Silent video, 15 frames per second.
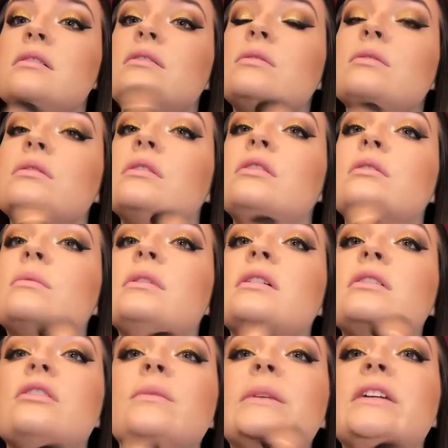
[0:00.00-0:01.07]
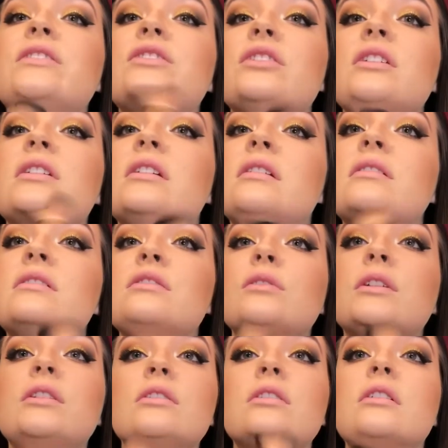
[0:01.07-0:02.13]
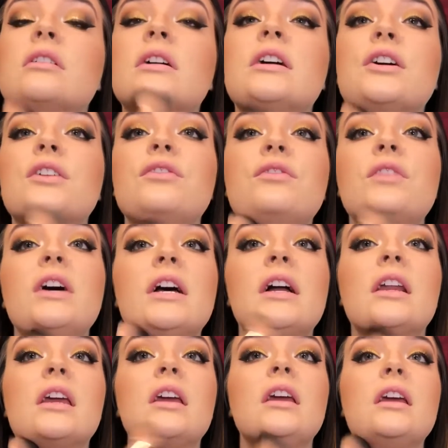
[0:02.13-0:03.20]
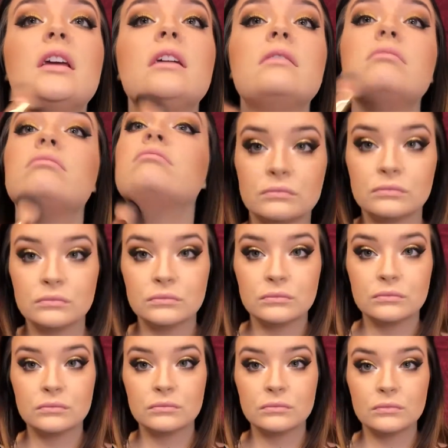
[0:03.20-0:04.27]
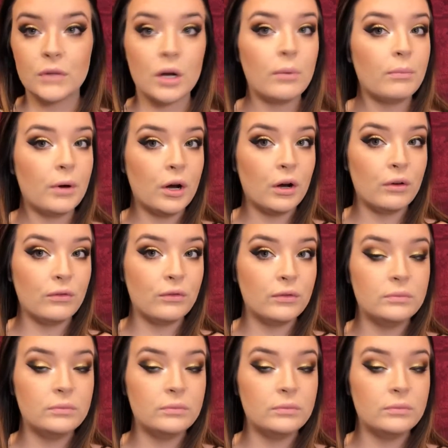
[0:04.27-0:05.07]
Do a little bit under my chin so I don't look like a fatty. Perf.